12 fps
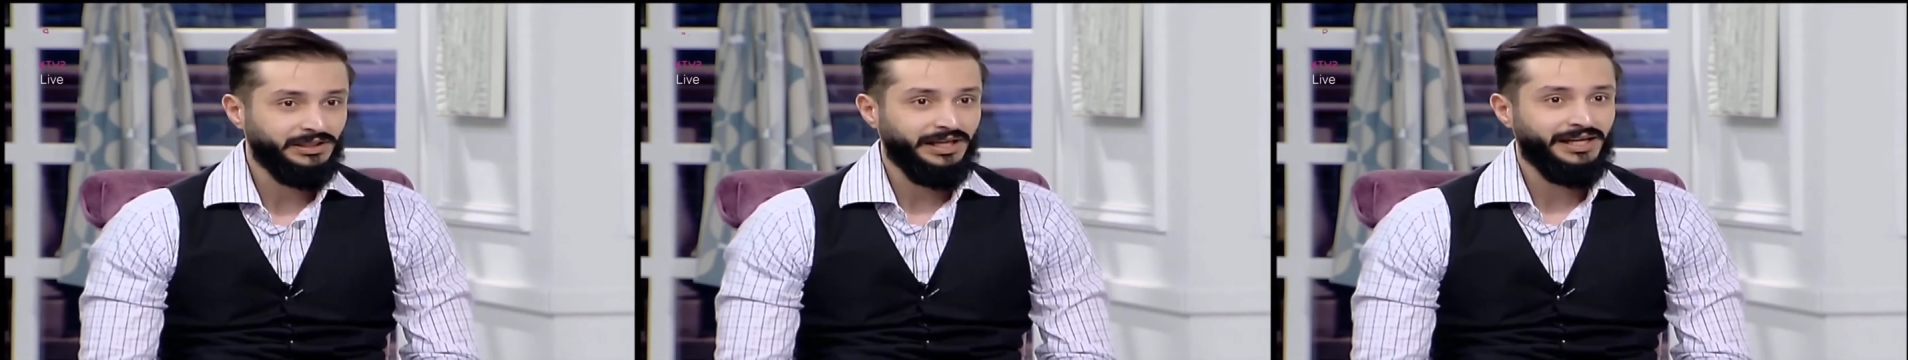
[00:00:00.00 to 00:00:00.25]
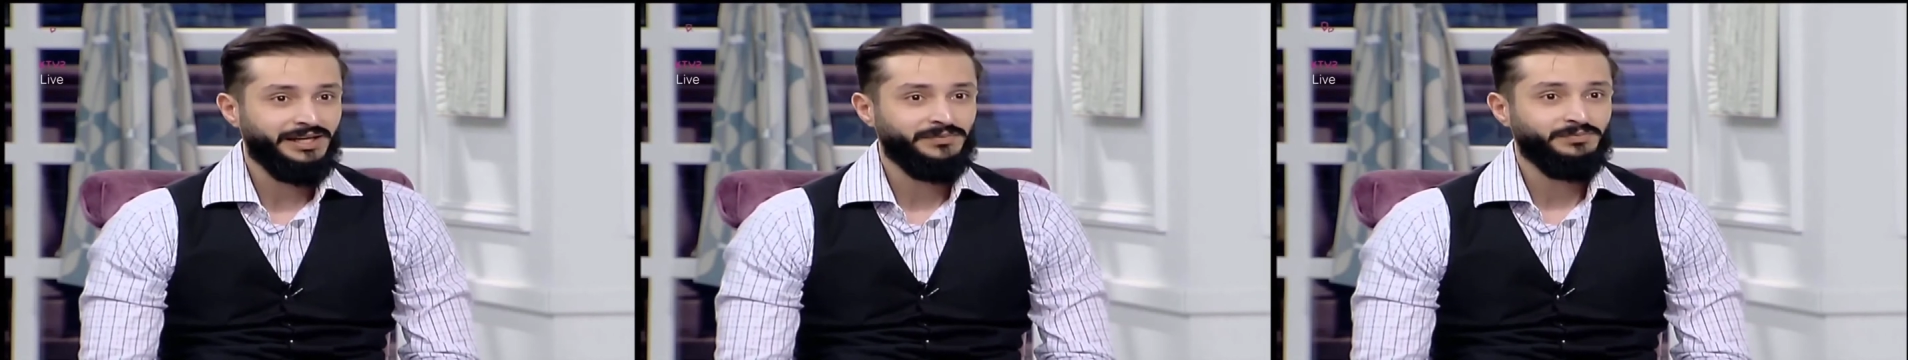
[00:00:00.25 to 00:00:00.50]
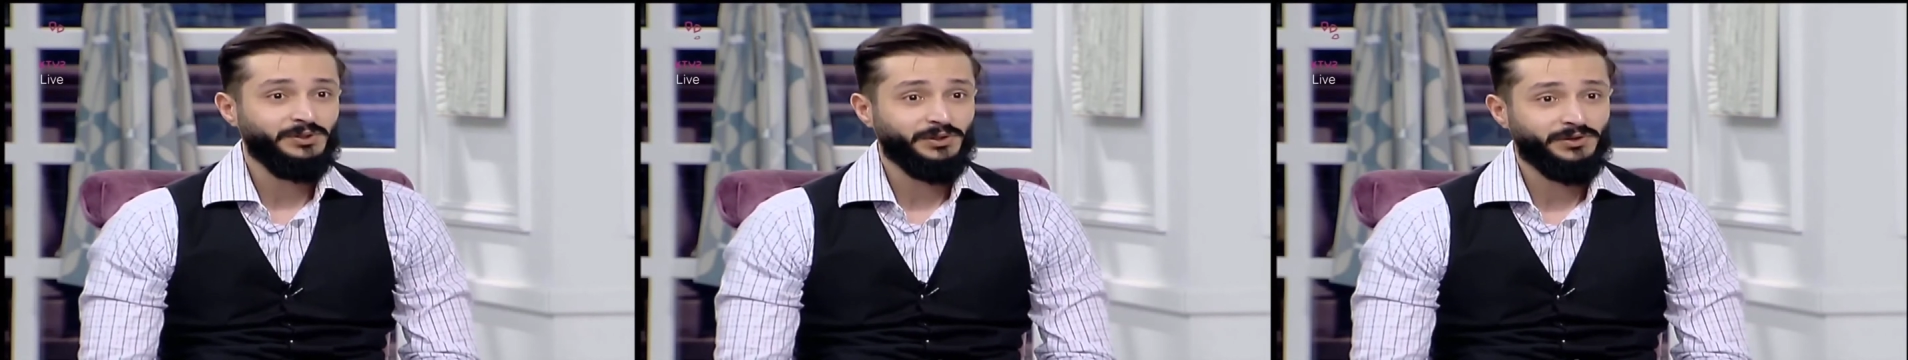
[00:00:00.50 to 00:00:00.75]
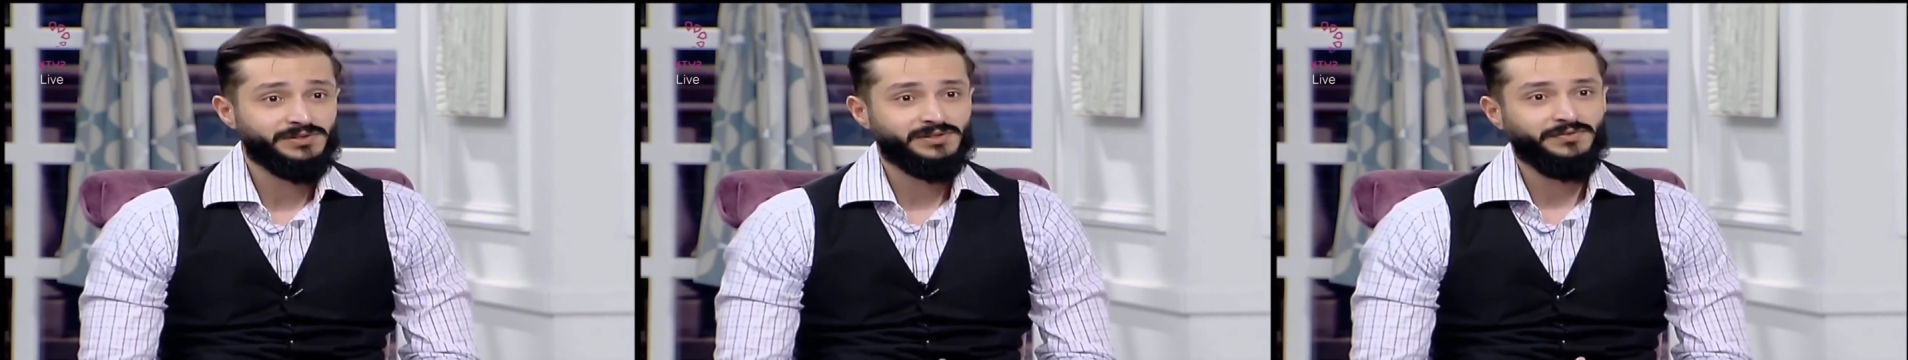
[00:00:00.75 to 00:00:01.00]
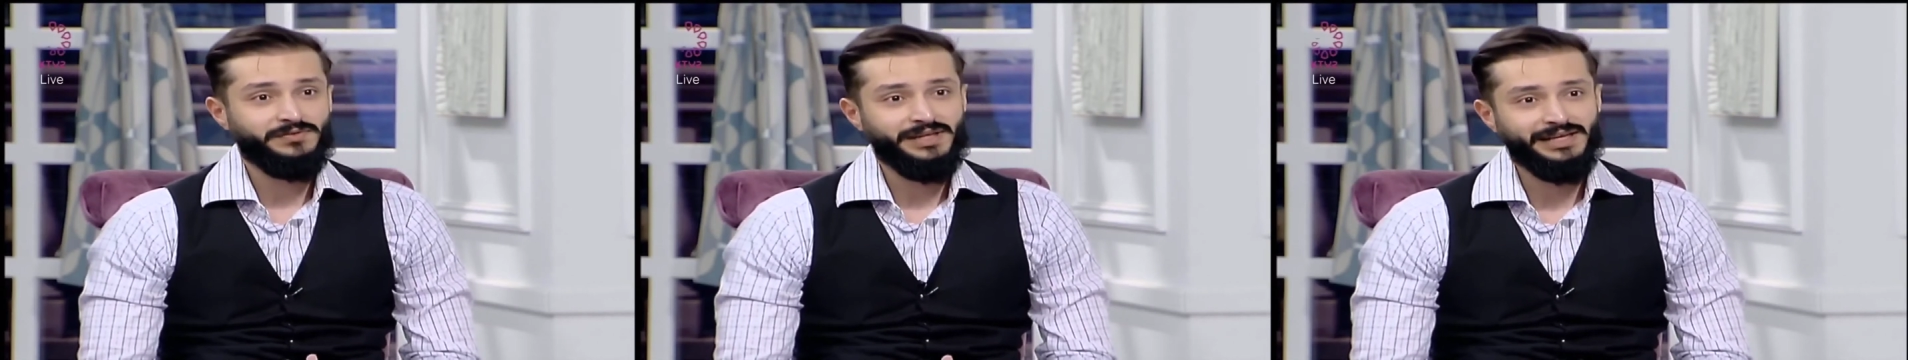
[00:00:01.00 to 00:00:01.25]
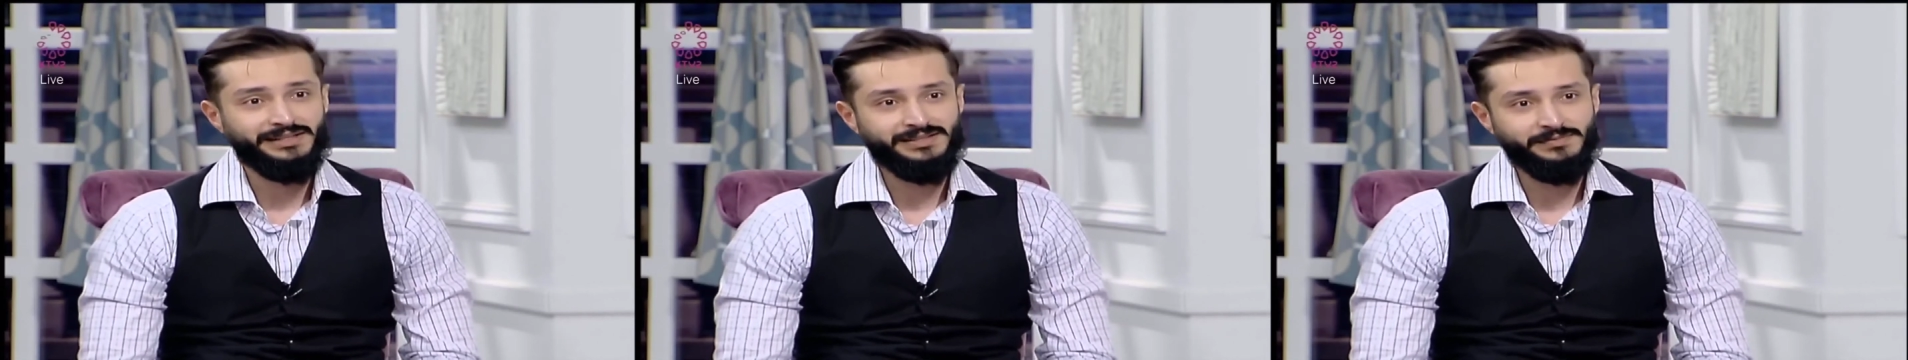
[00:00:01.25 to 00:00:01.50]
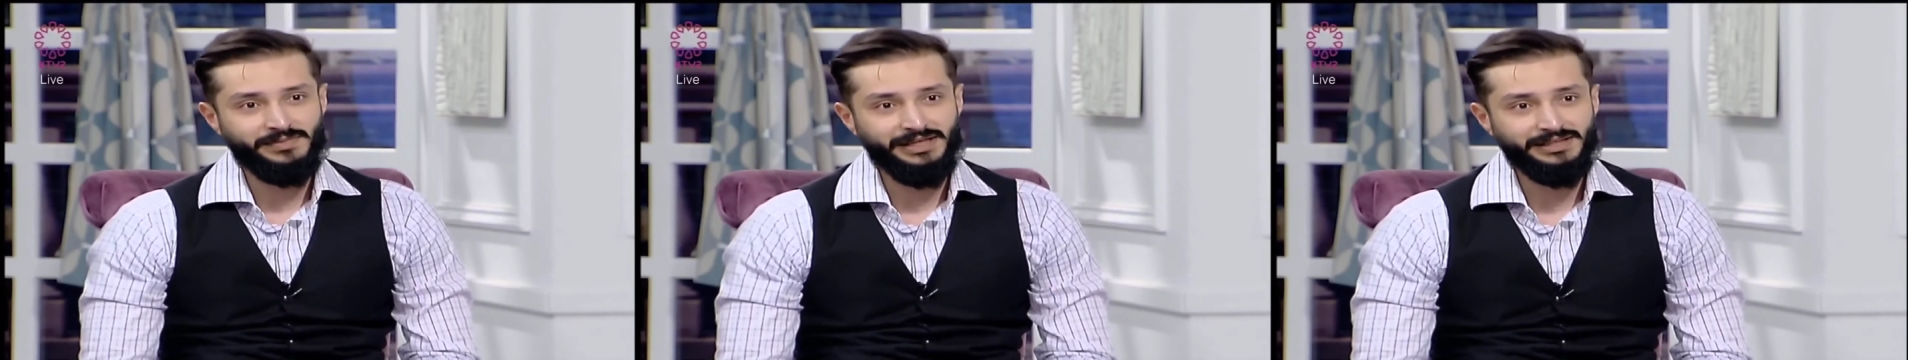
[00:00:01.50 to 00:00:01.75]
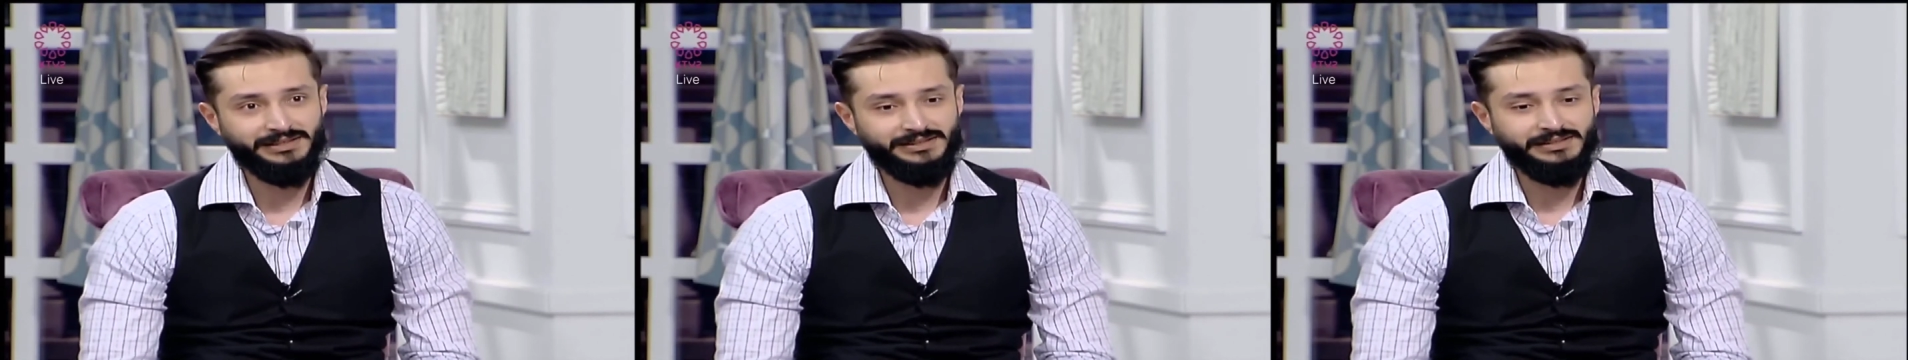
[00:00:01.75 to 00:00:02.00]
And because of that
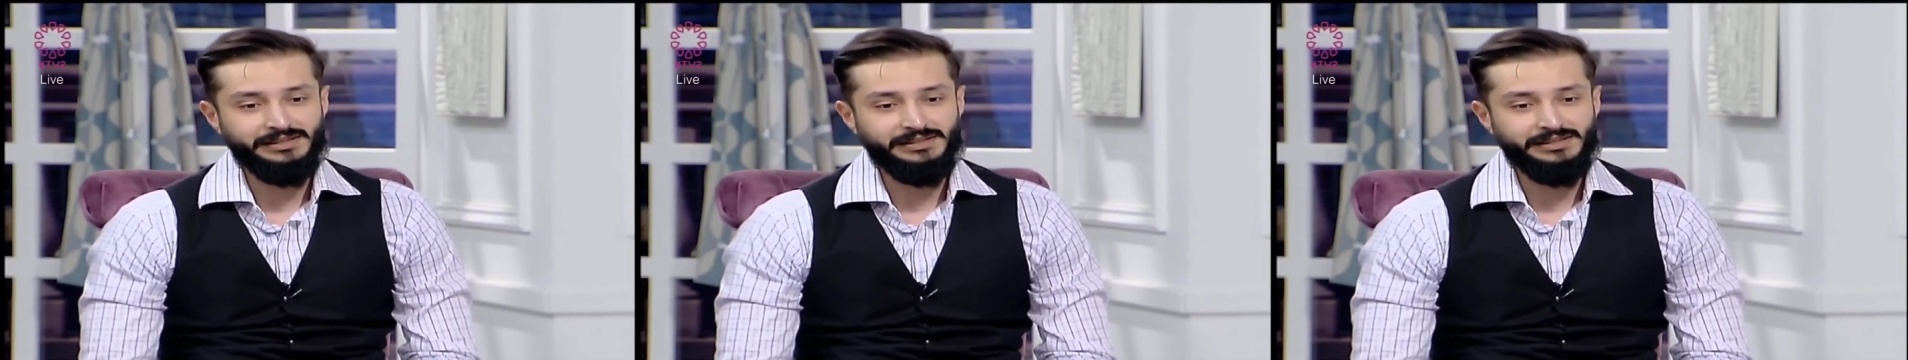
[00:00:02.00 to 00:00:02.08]
impact,